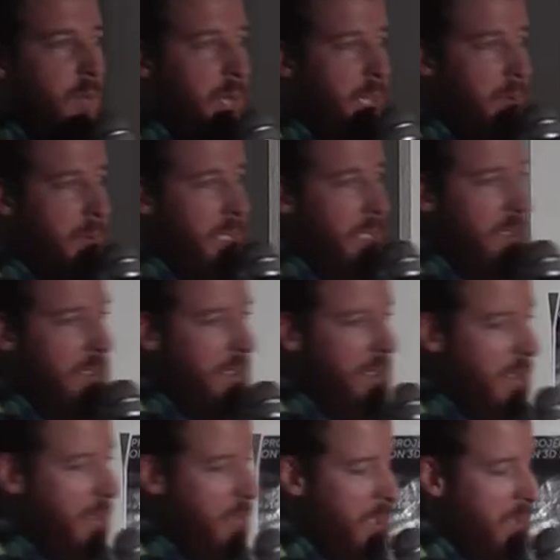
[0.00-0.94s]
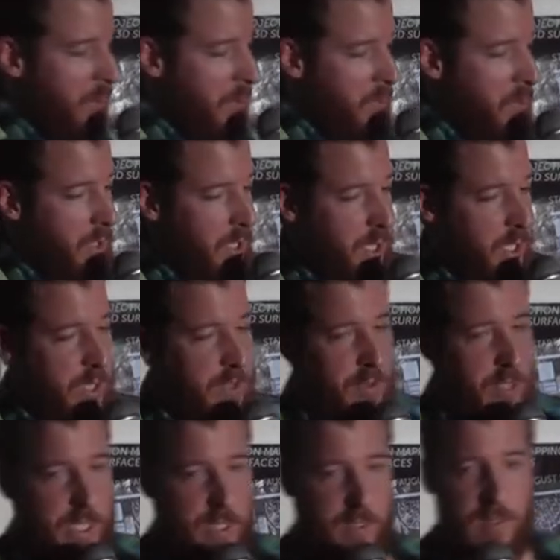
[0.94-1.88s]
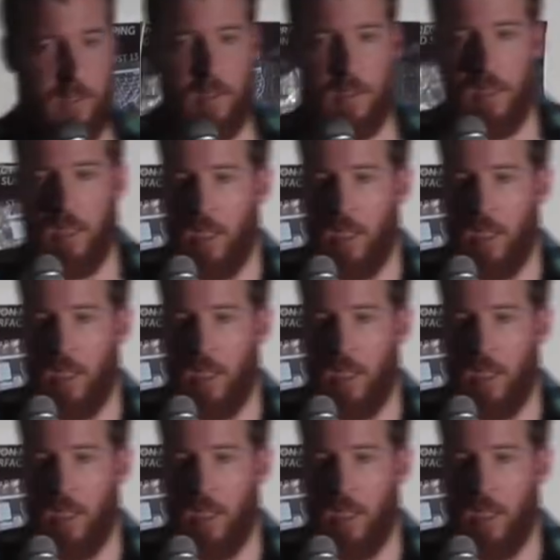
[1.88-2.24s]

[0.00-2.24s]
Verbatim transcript: when I, went, uh, when I was working in Greece.